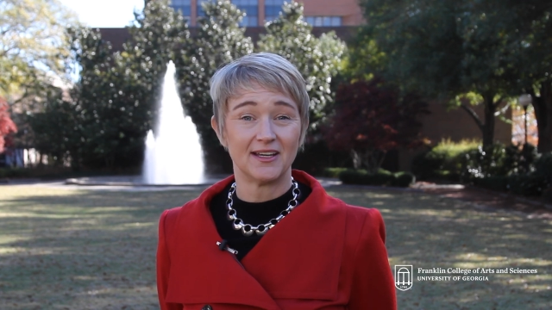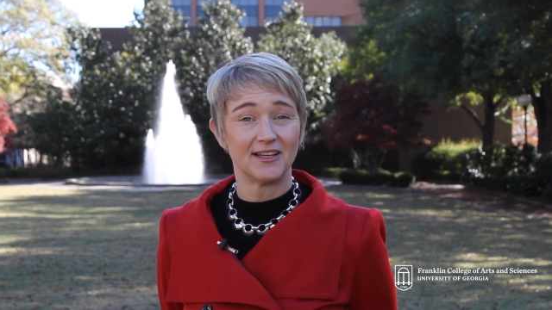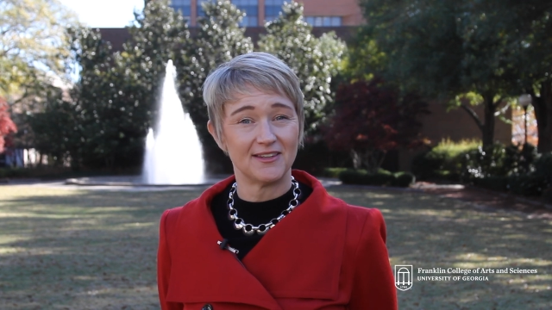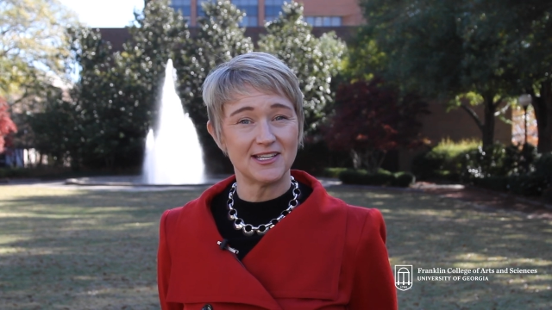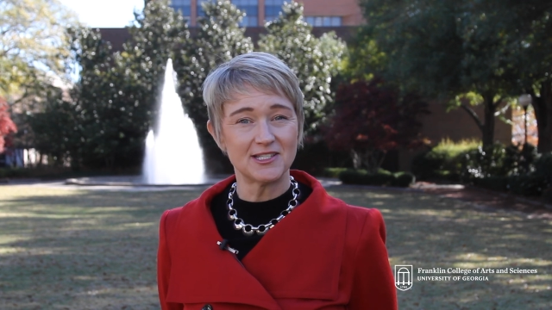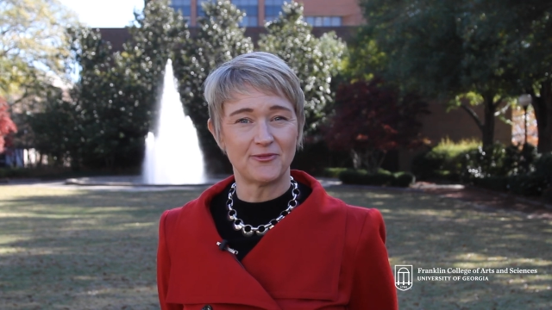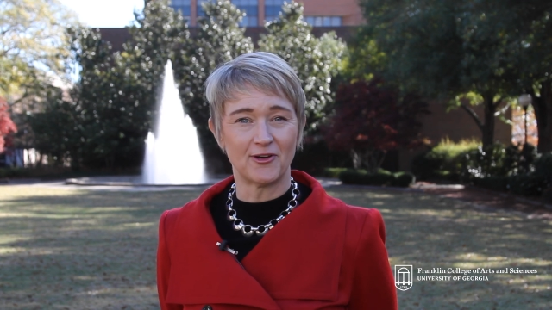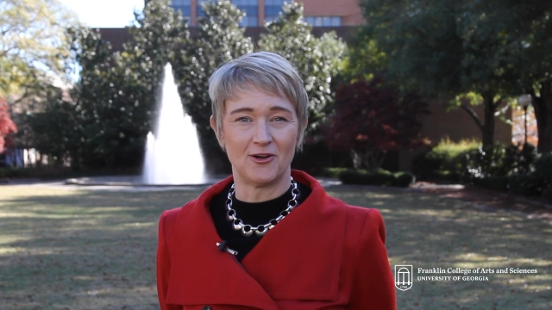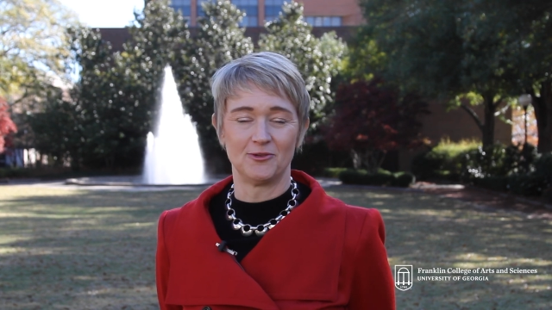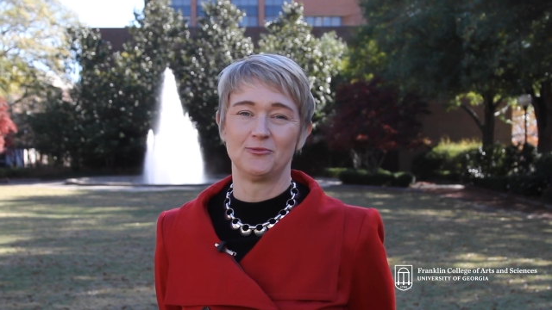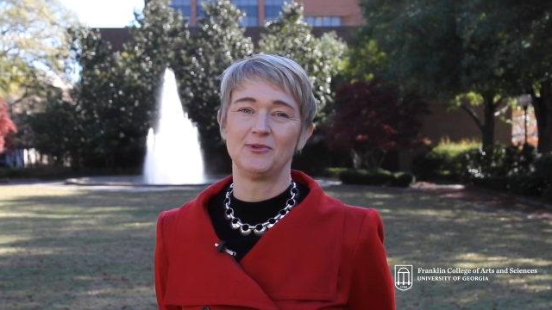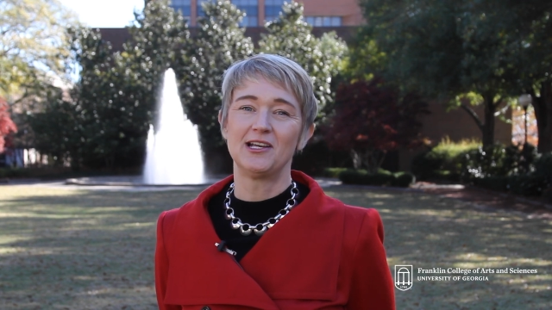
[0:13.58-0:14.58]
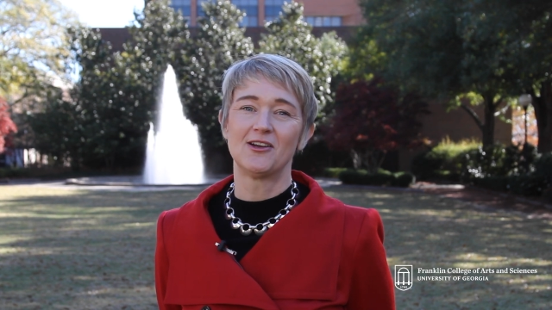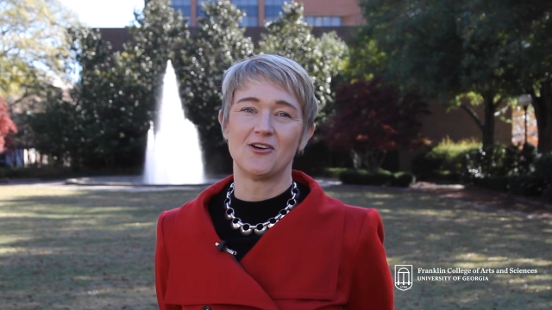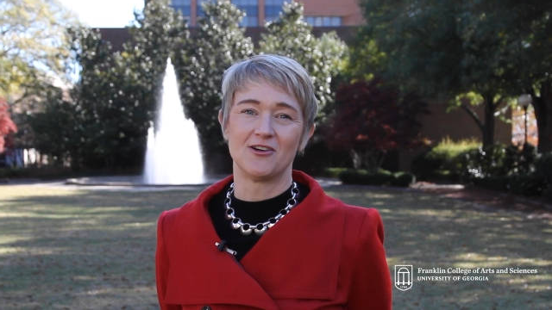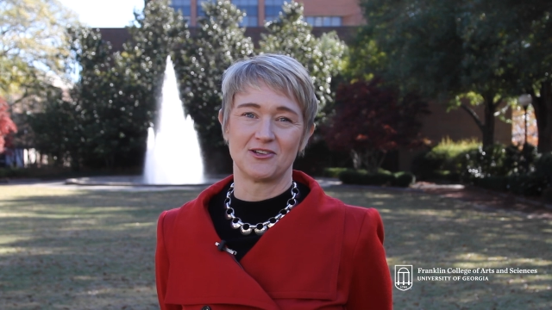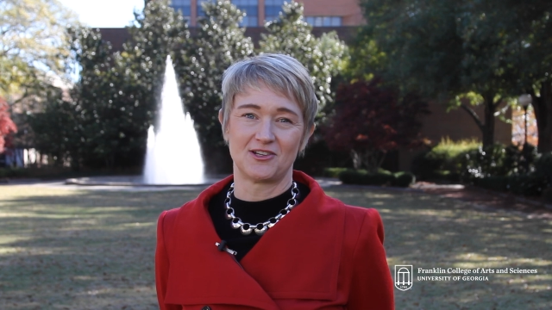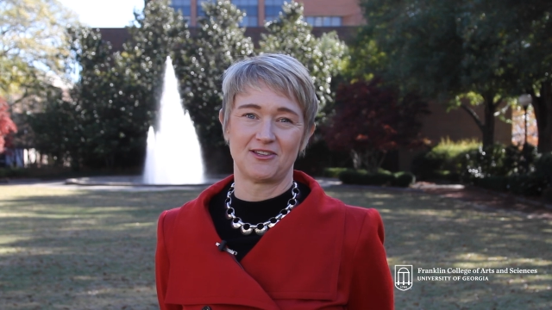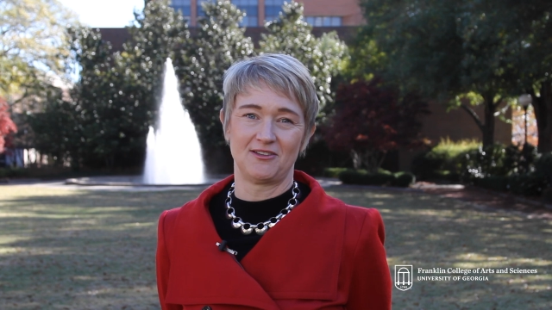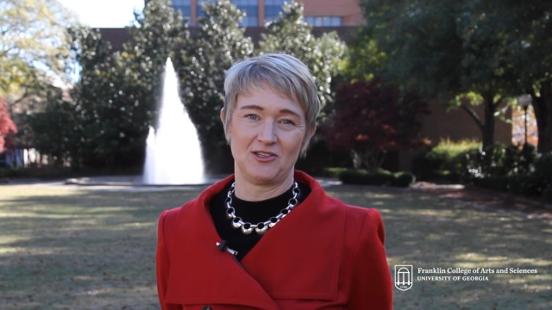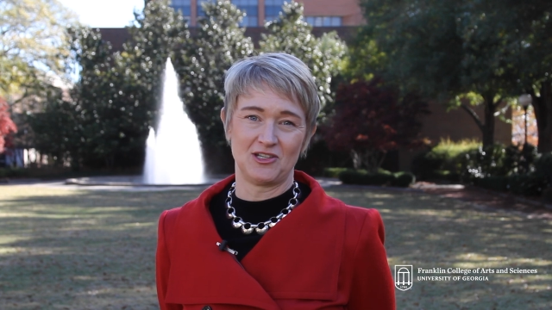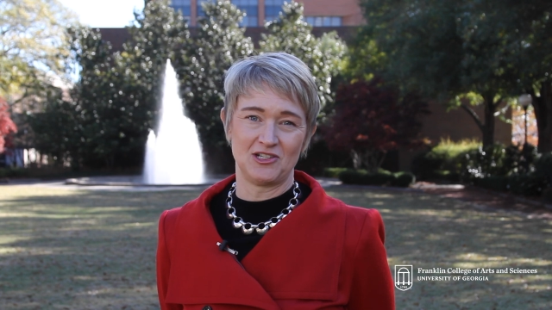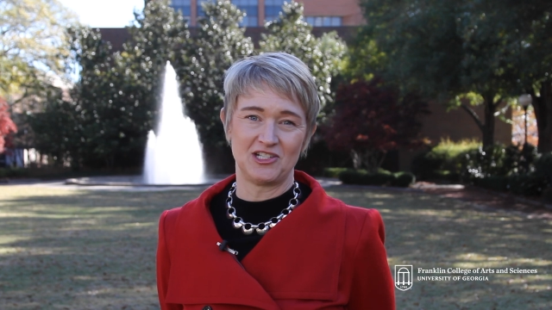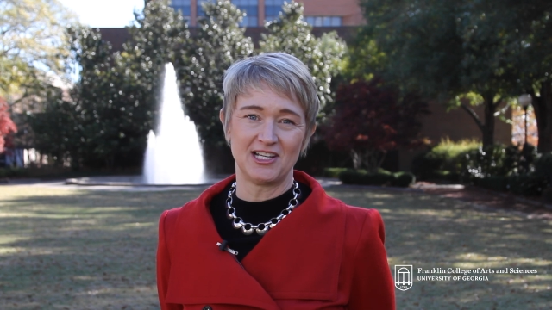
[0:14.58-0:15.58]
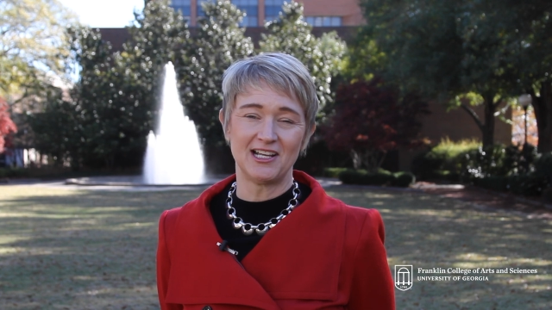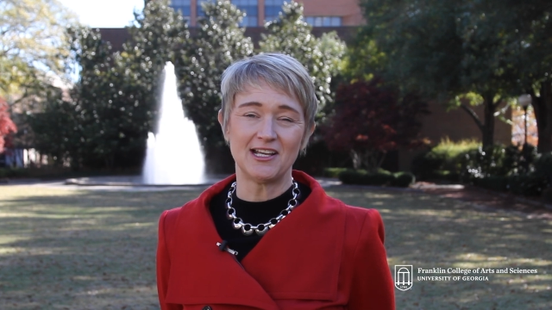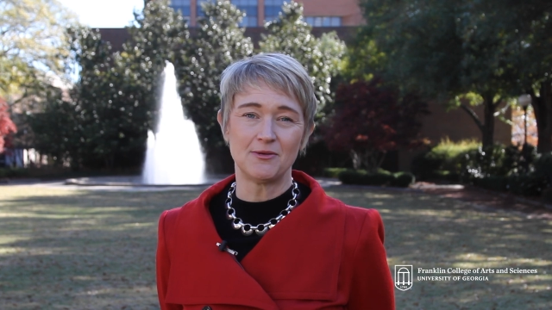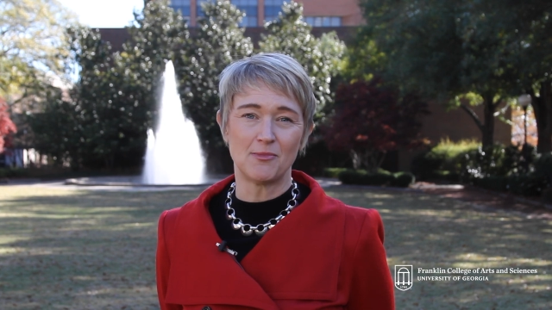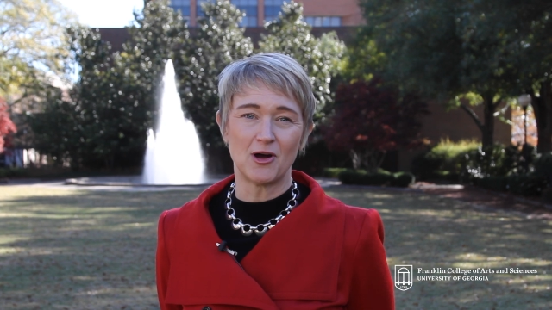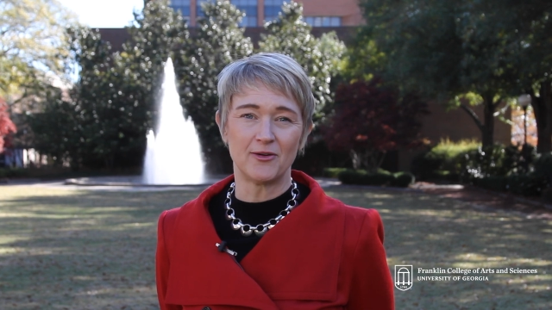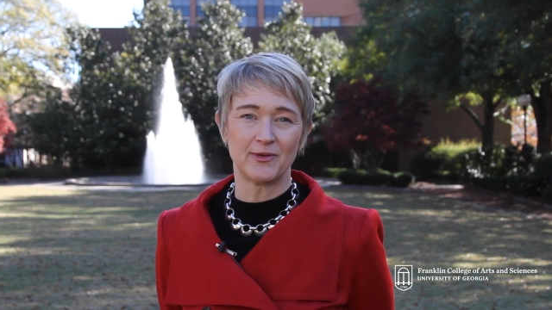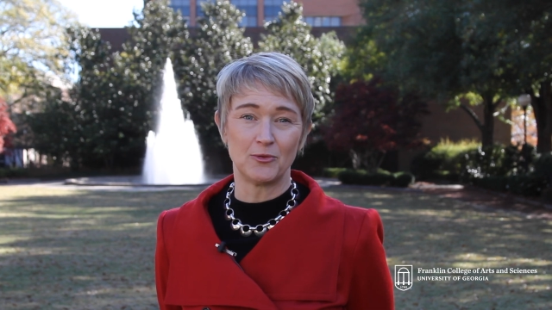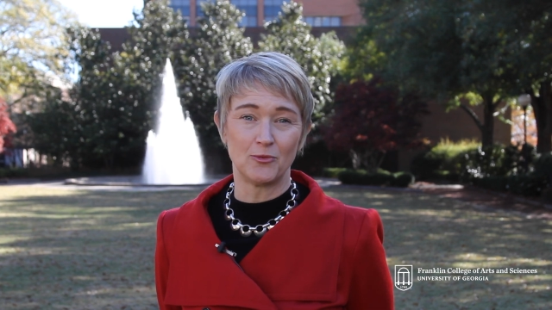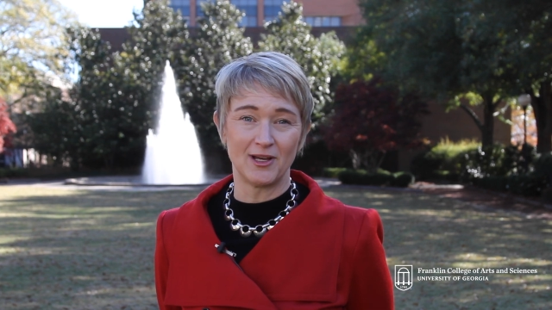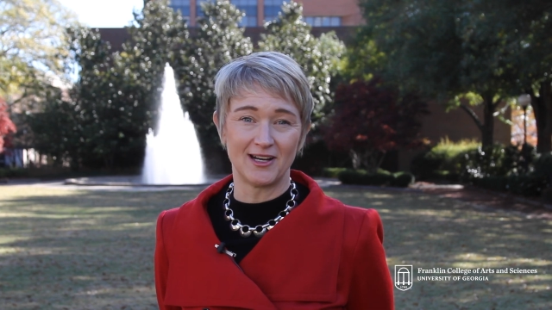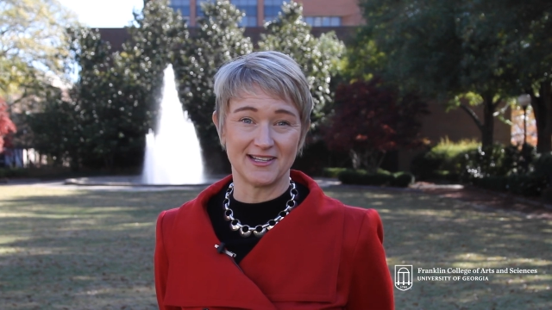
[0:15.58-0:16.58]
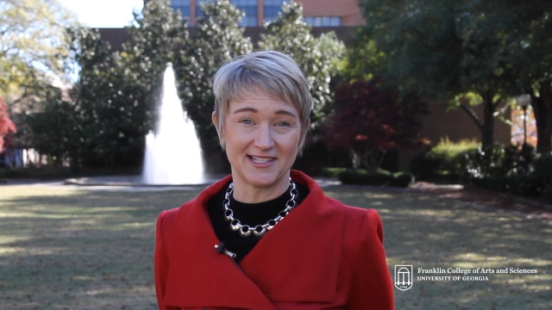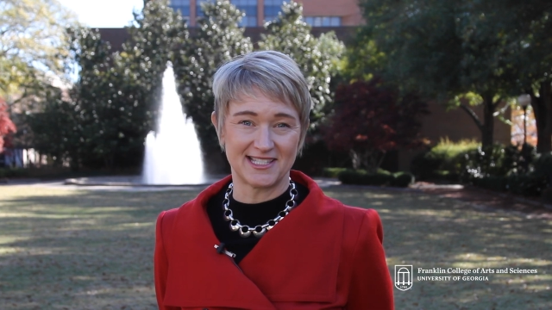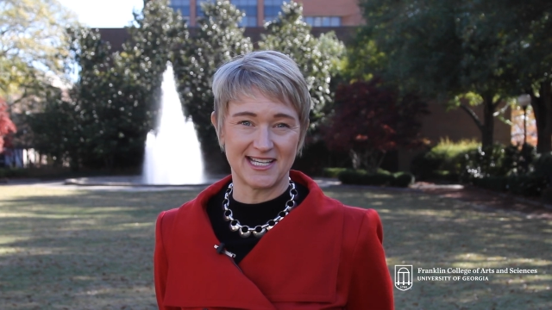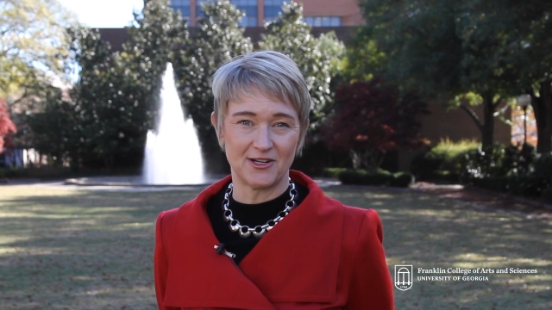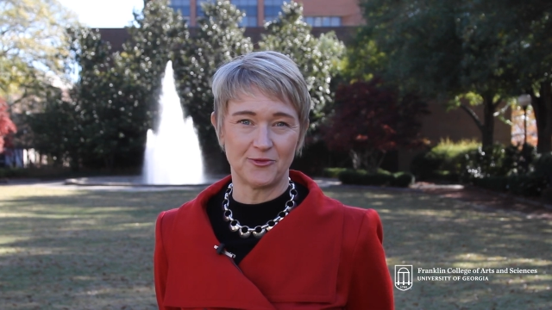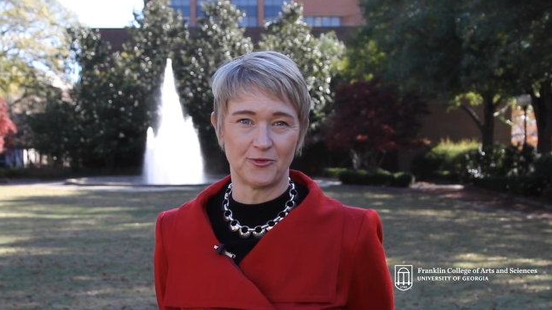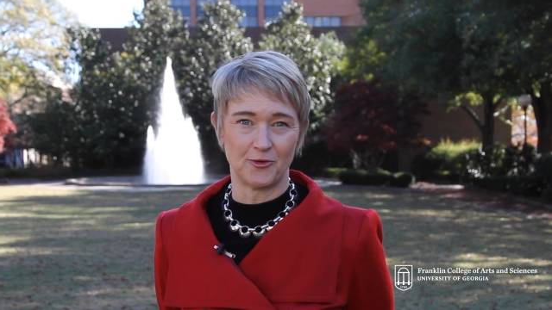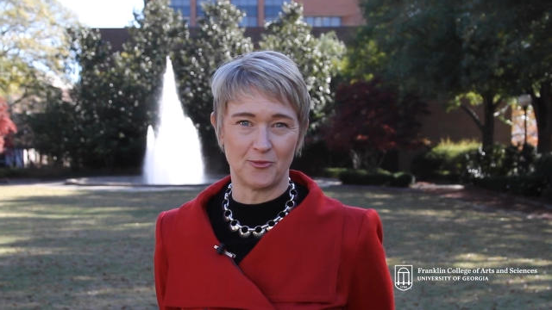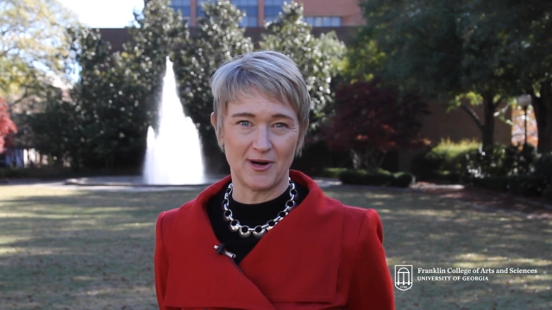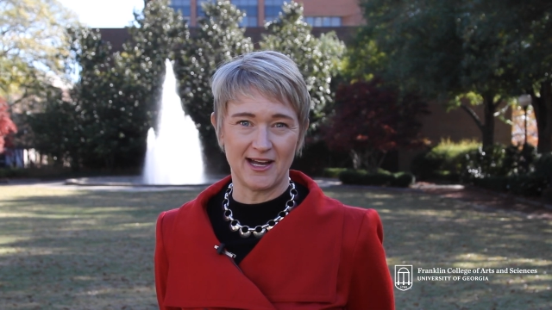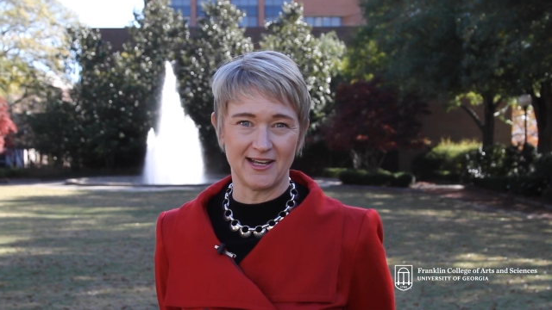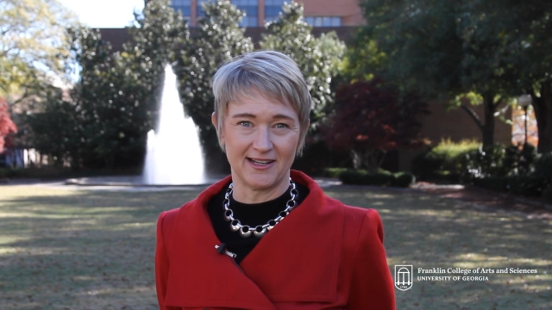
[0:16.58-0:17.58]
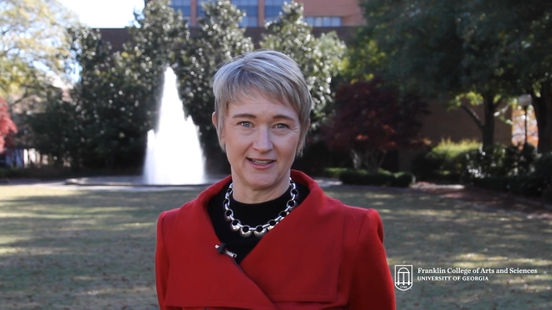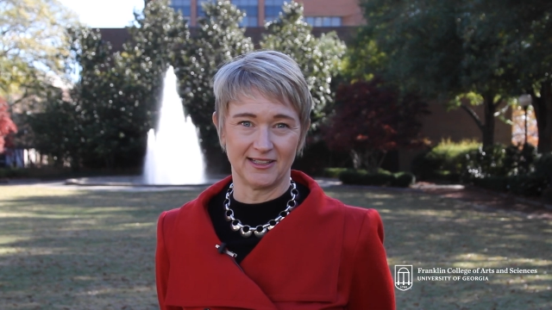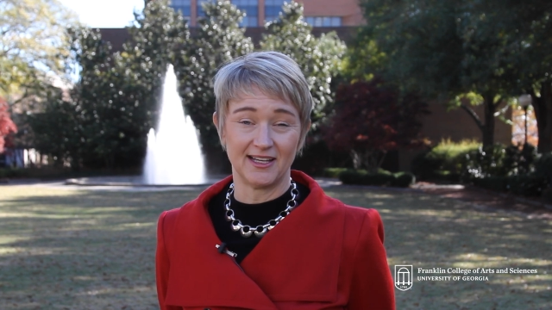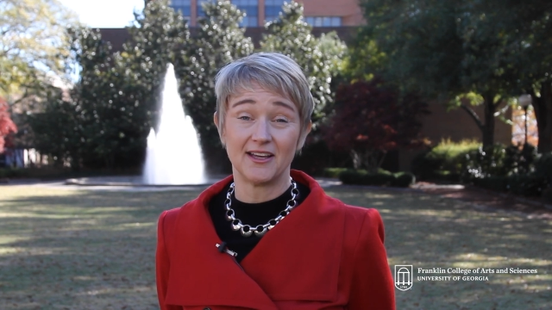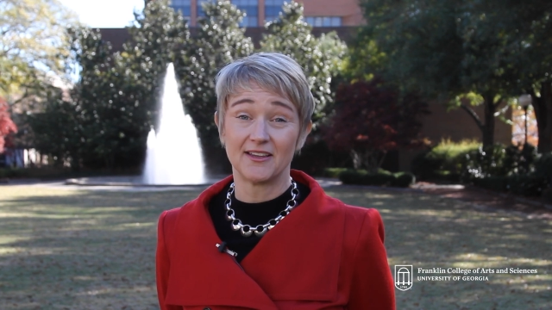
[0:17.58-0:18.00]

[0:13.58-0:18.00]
This fall, we launched the Jill and Marvin Willis Center for Writing,